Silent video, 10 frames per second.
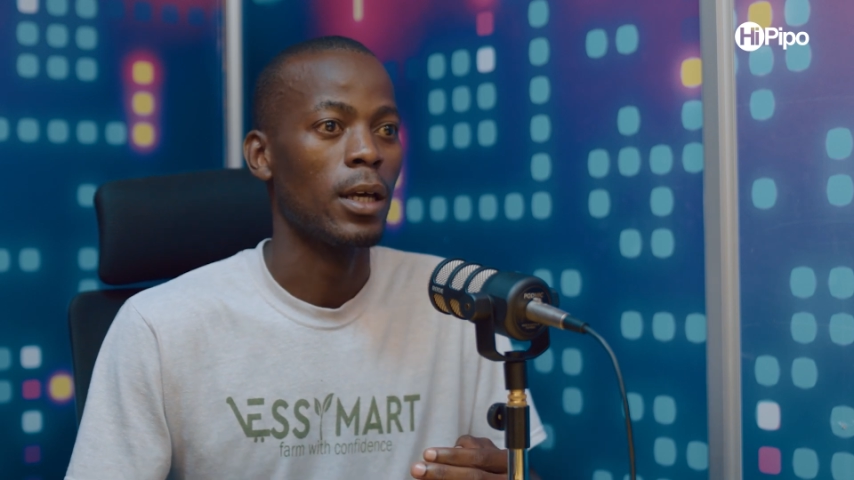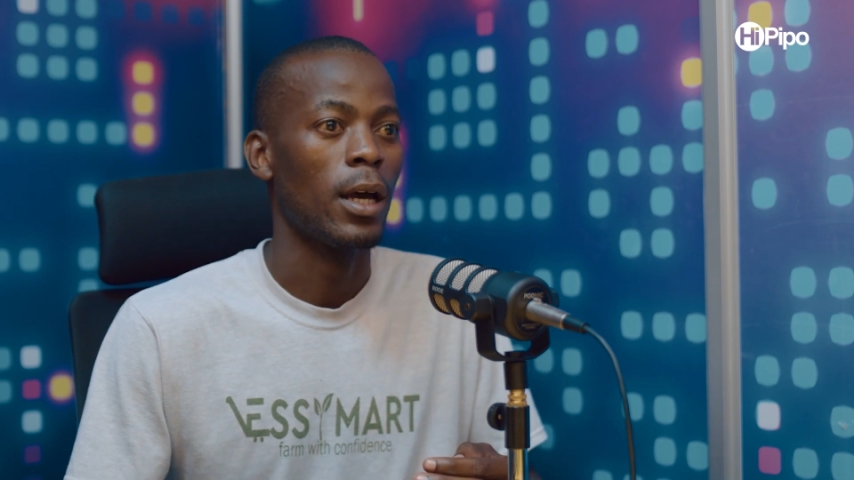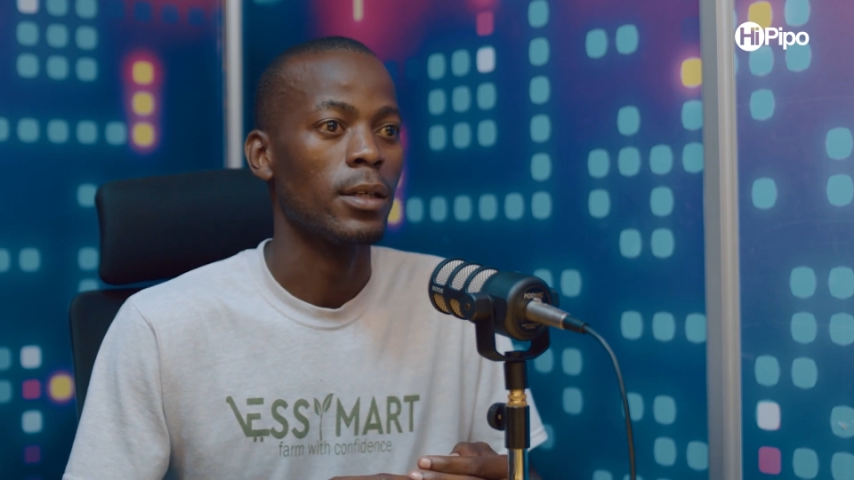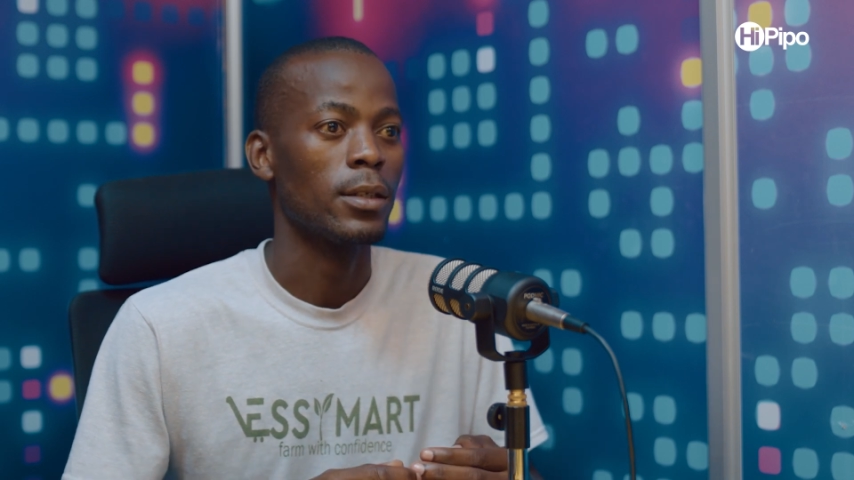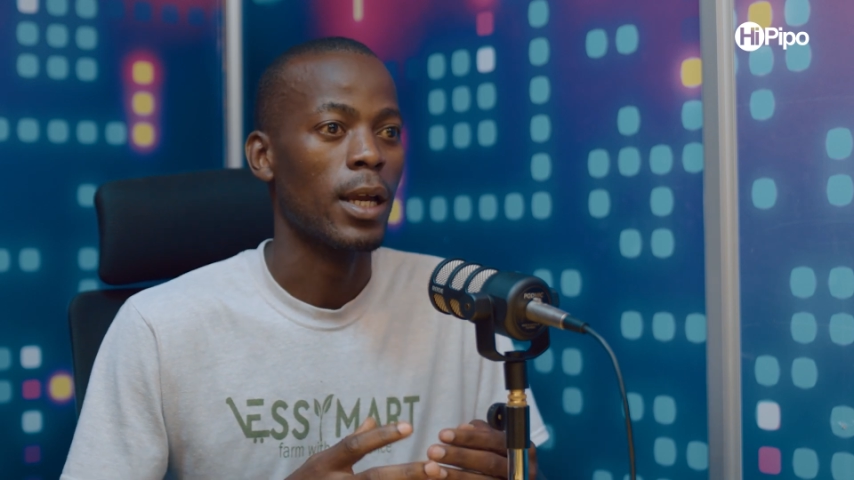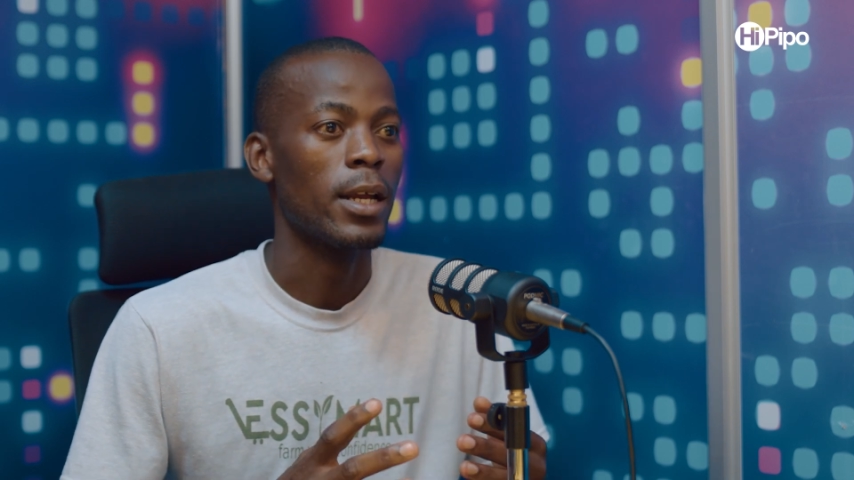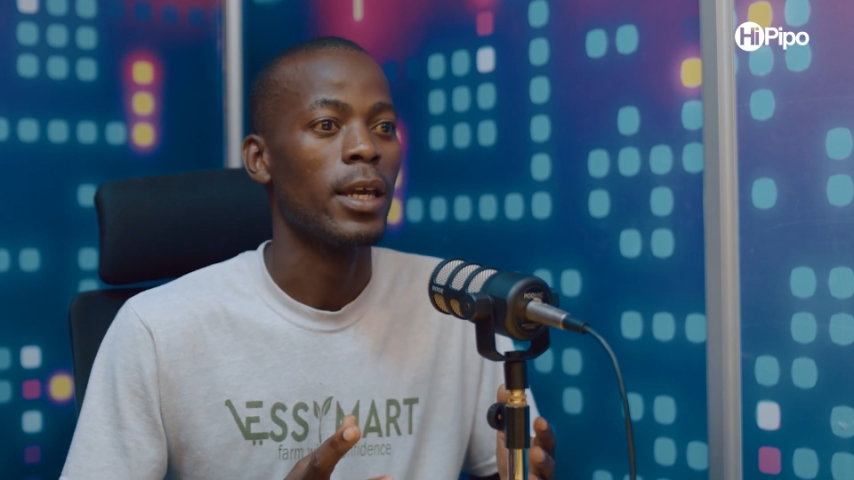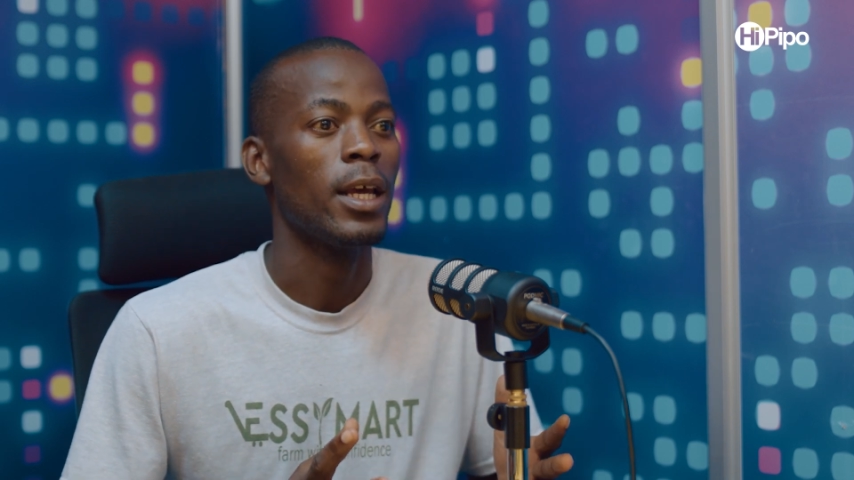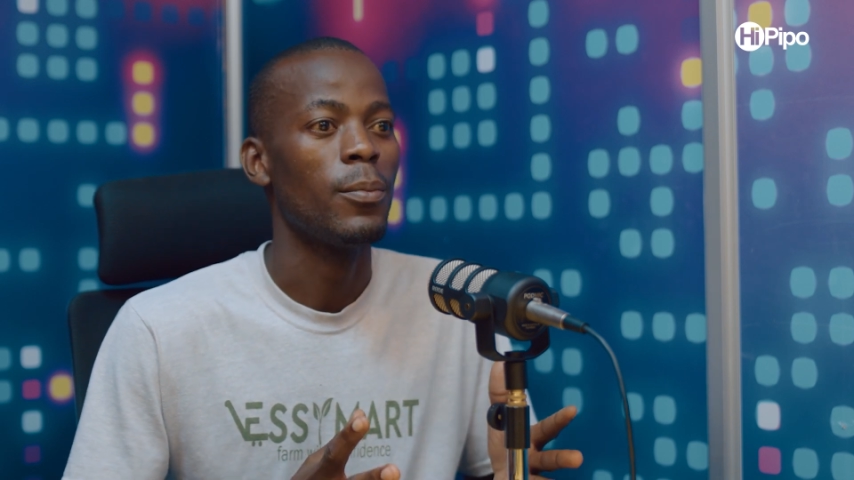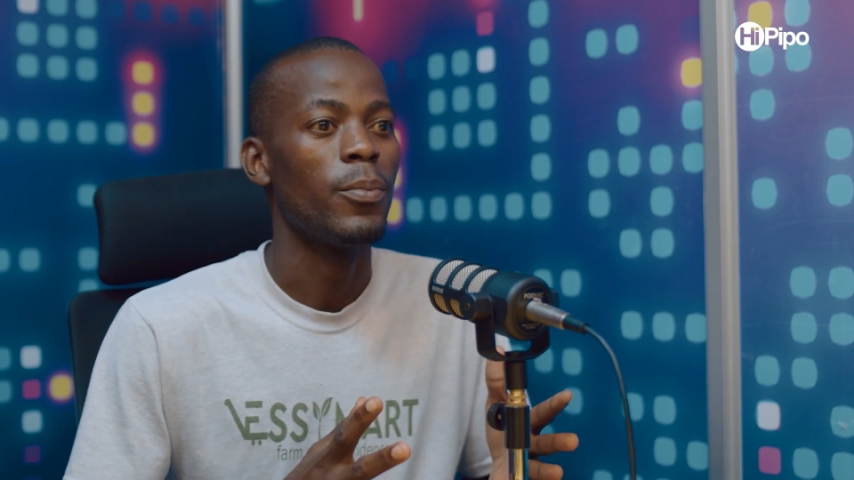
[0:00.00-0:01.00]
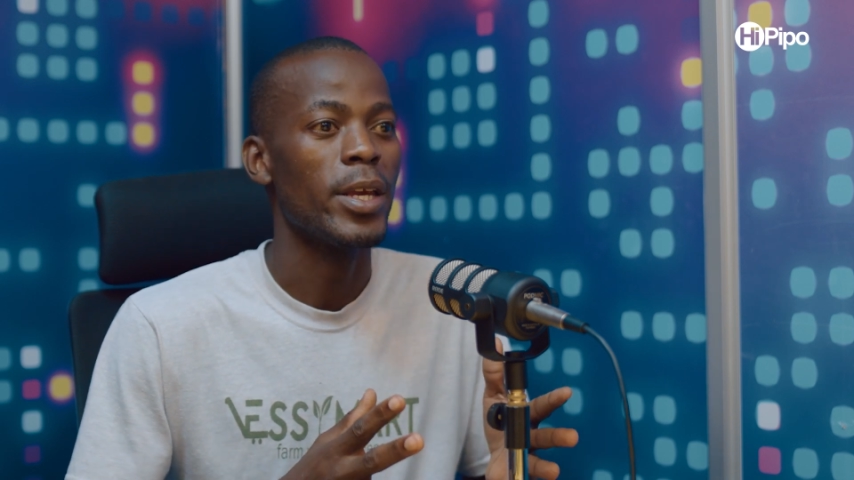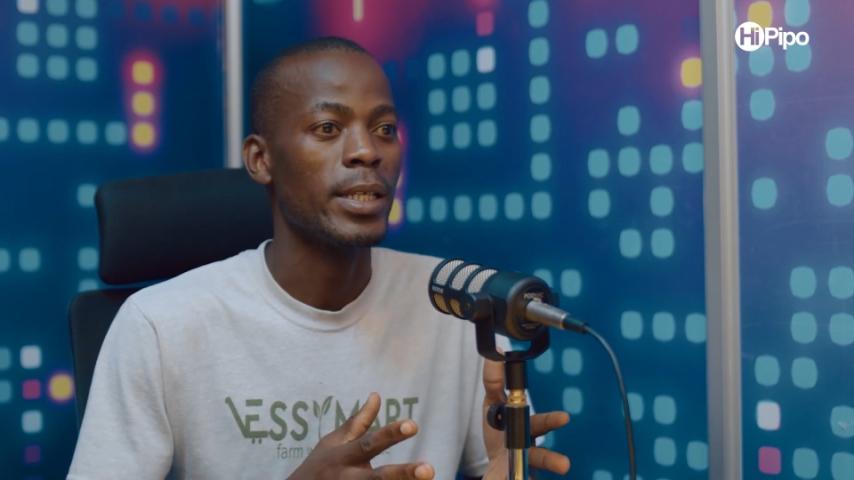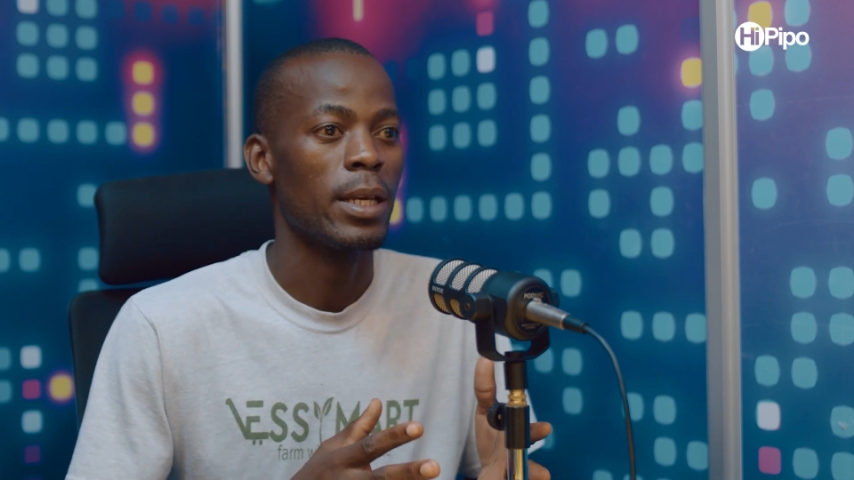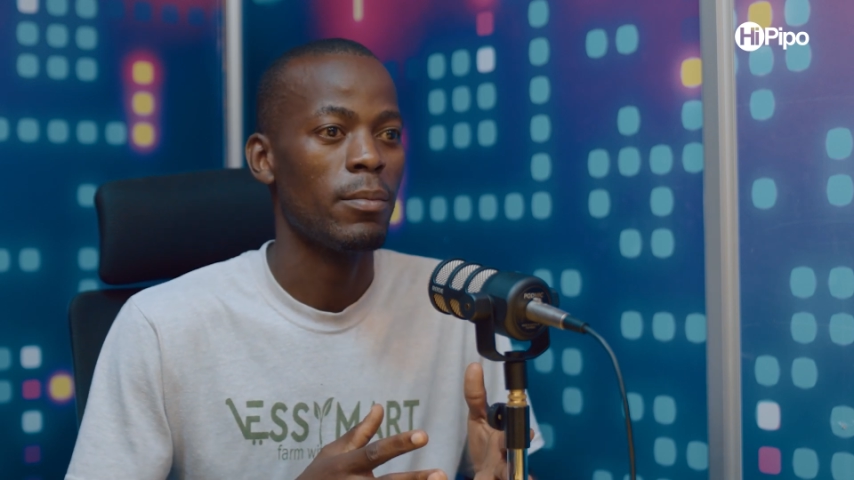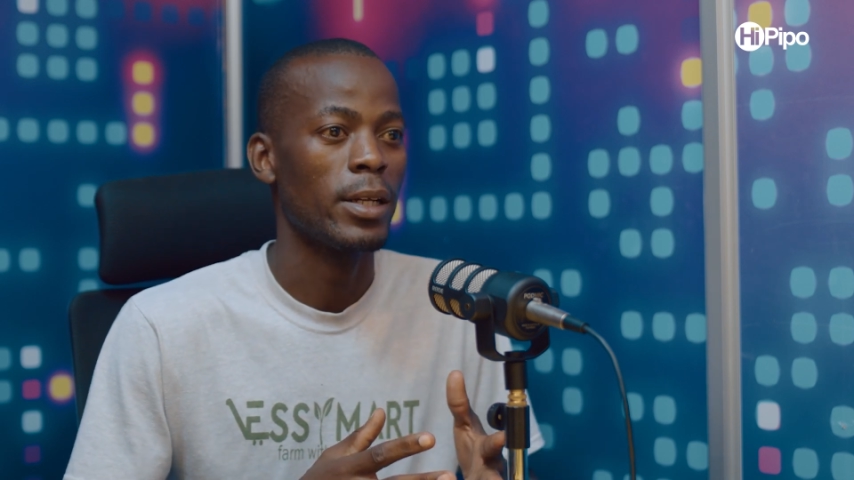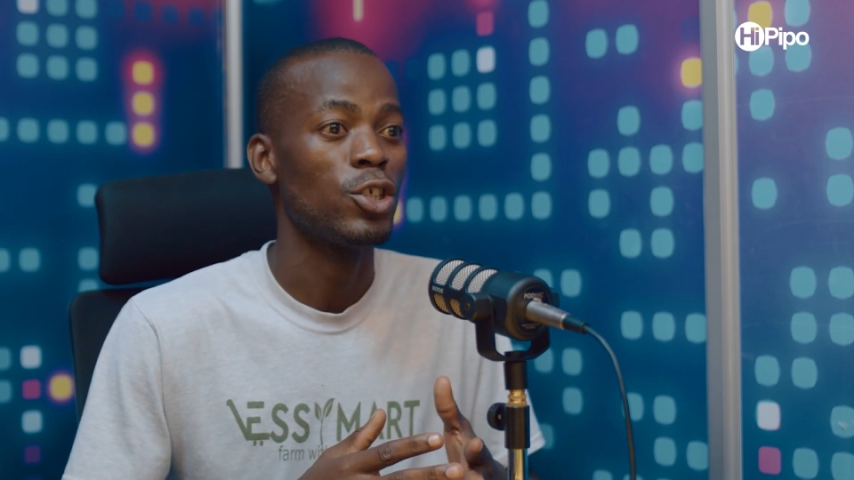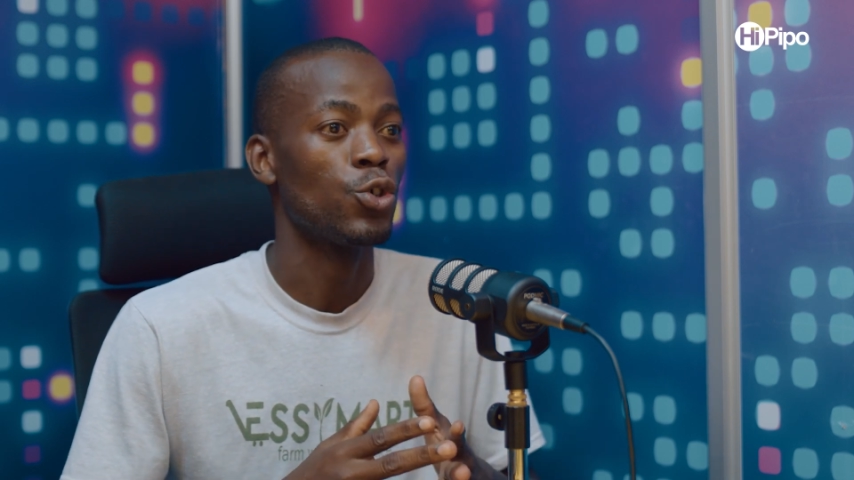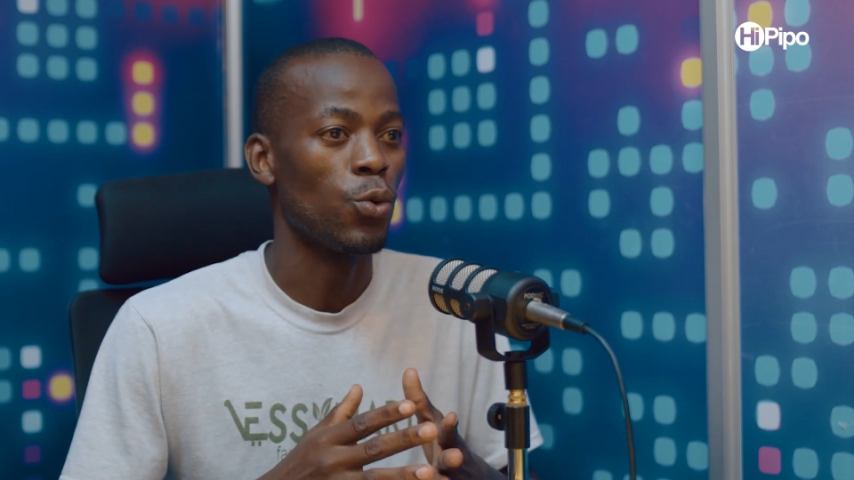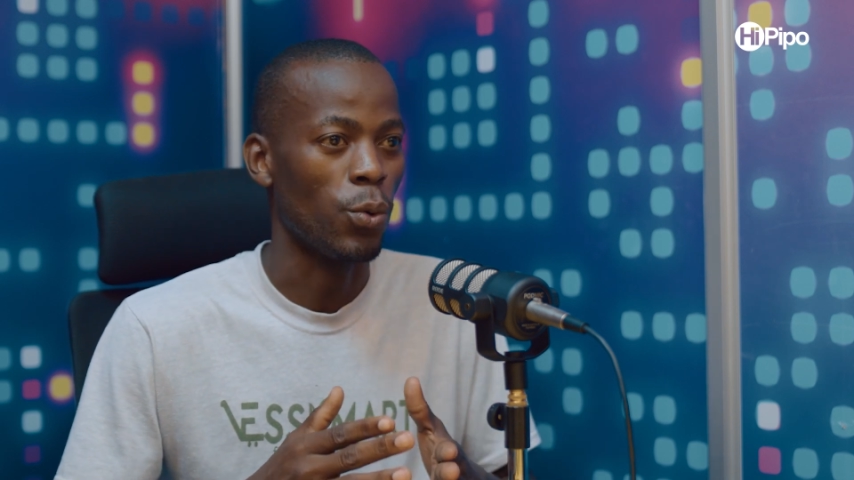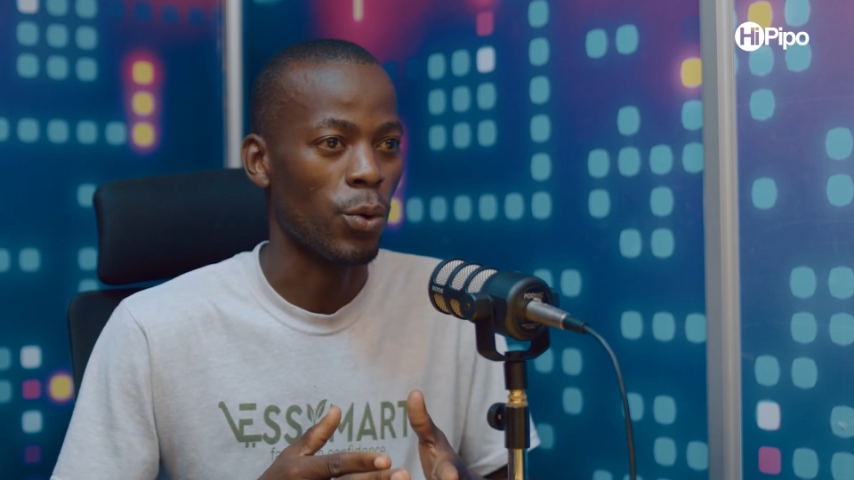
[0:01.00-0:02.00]
it can help Essymart
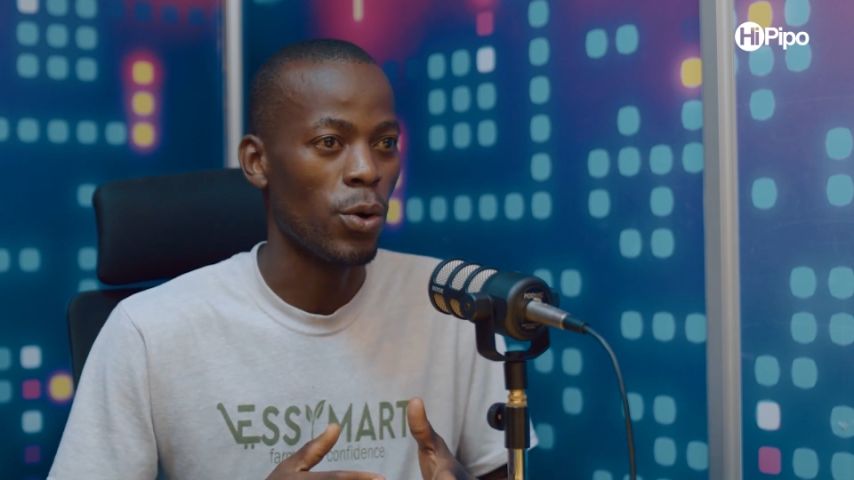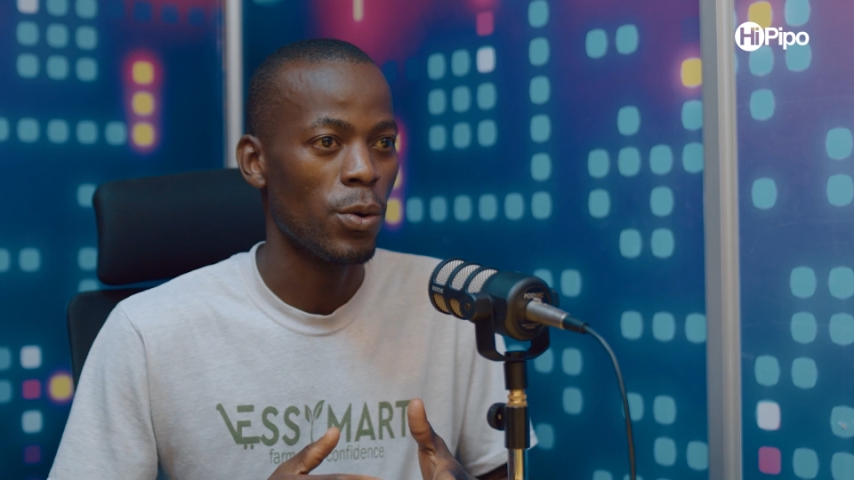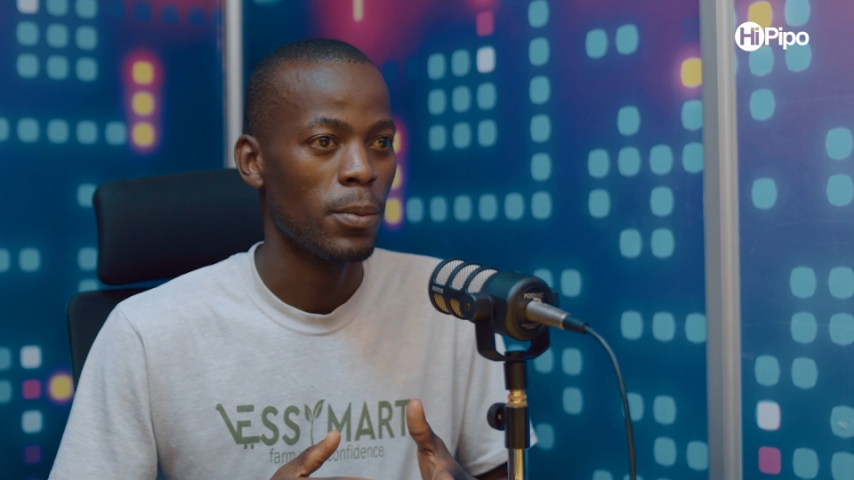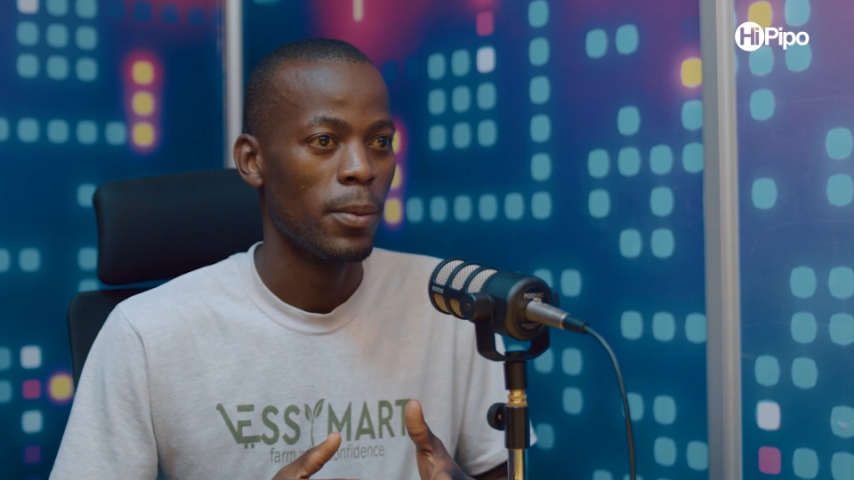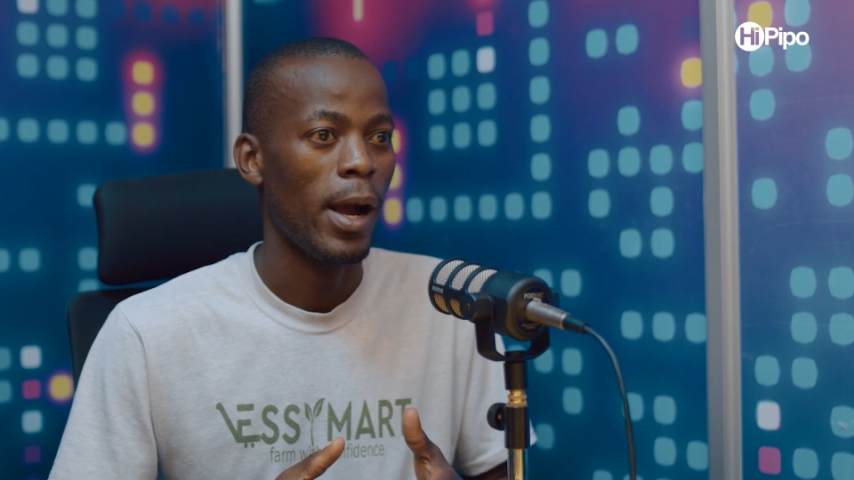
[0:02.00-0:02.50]
to grow